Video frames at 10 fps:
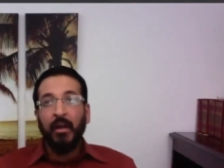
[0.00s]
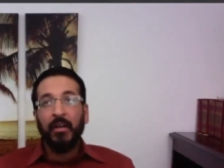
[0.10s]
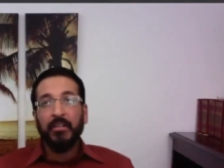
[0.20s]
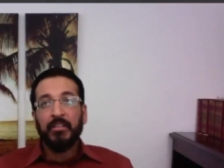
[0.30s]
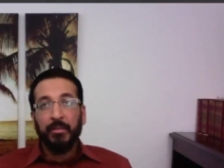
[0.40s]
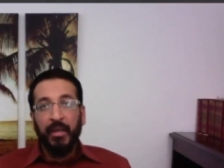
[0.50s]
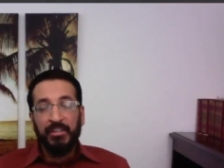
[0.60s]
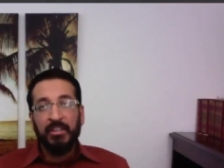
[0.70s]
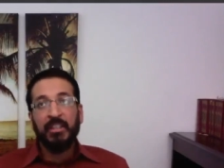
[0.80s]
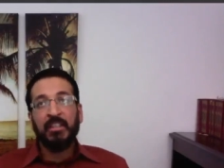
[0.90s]
Depression
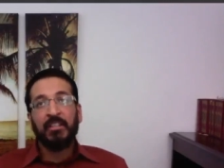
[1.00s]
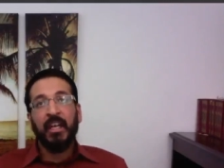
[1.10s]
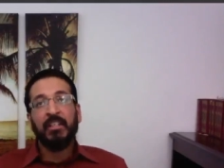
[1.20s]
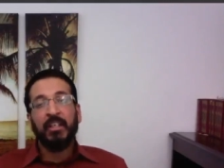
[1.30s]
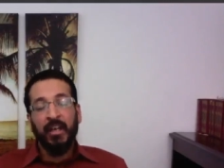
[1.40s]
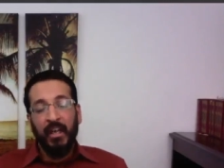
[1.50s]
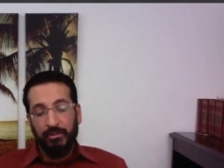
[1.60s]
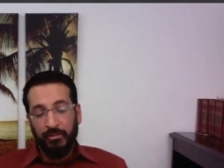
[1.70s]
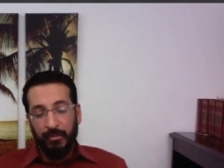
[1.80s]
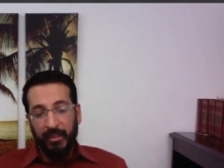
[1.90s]
and anxiety are
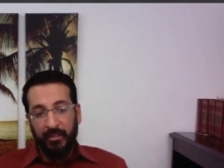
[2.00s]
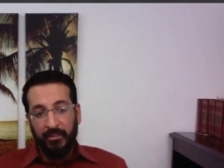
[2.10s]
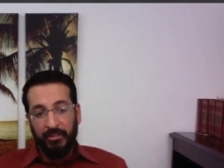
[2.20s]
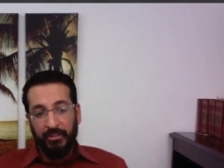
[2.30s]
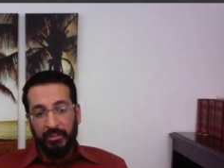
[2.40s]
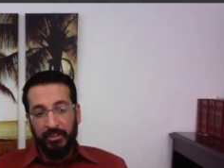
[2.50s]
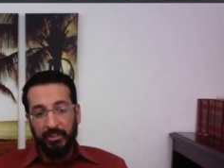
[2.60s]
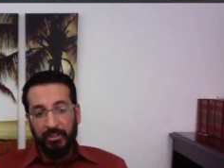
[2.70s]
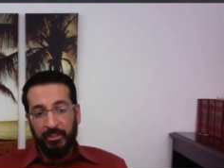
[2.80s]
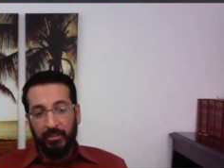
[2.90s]
actual medical
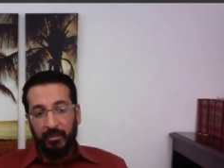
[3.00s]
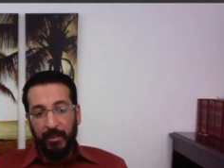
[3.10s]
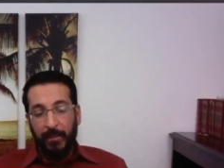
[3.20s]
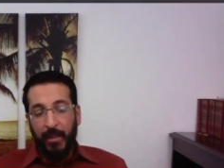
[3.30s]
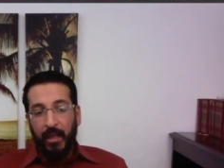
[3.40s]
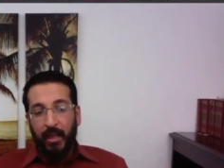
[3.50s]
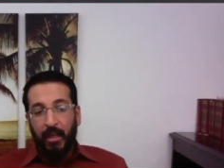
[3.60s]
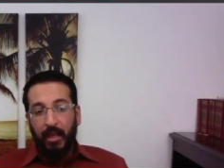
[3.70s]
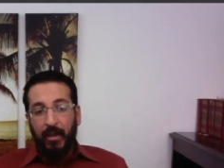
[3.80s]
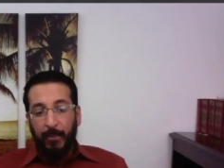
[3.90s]
diseases, right?
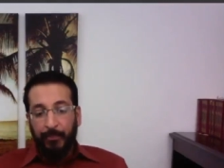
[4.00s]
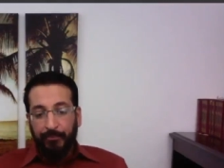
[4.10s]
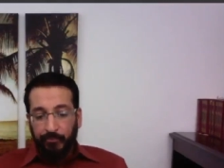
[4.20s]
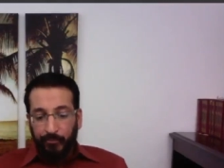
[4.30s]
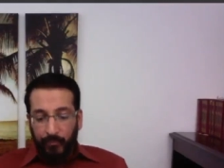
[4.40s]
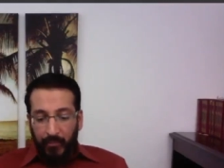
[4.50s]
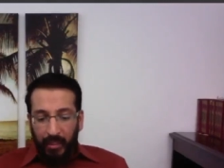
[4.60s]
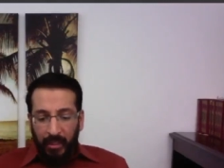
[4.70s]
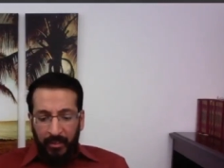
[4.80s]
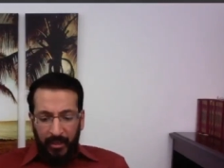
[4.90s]
A
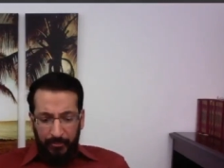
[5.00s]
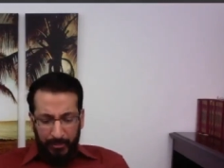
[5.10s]
lot of people